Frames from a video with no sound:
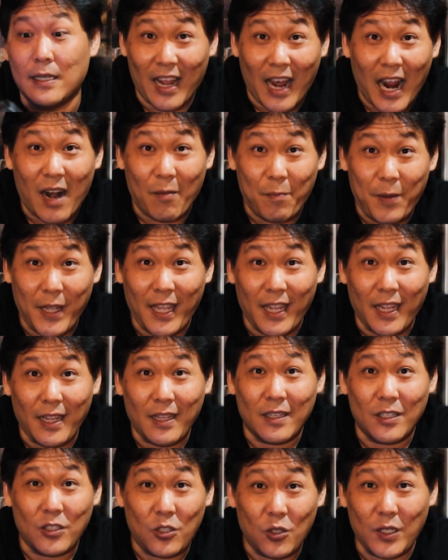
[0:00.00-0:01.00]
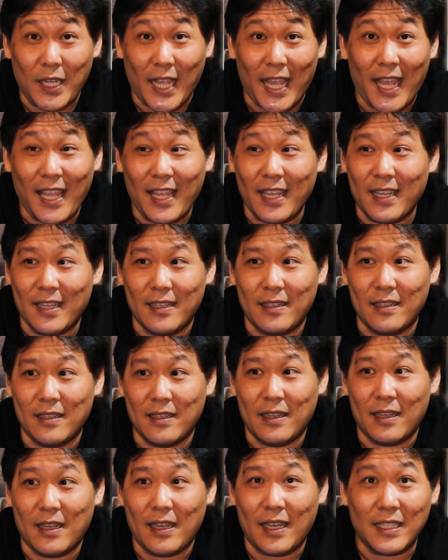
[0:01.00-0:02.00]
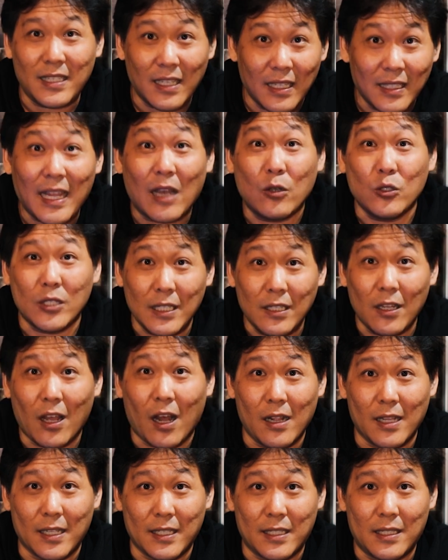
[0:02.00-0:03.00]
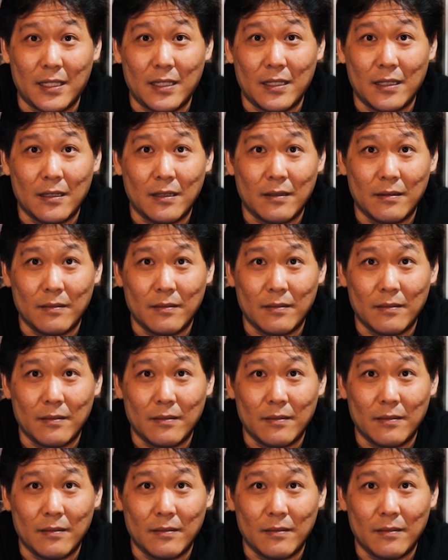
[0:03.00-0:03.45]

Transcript: RP today is $1,000.